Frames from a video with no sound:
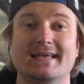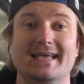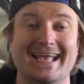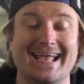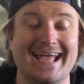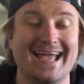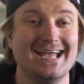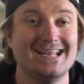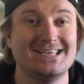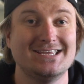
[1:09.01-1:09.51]

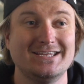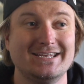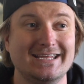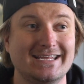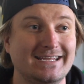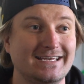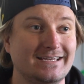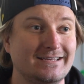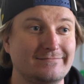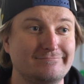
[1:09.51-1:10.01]
and you need
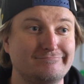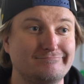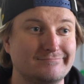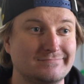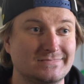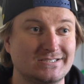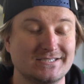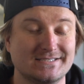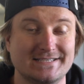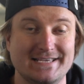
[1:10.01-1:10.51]
to
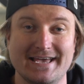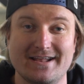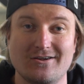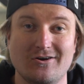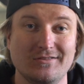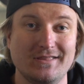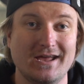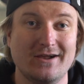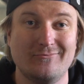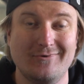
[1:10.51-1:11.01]
just get
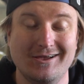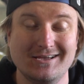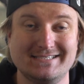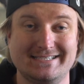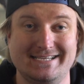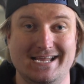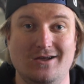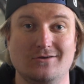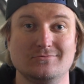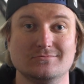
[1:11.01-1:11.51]
all that rust
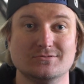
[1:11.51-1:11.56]
out.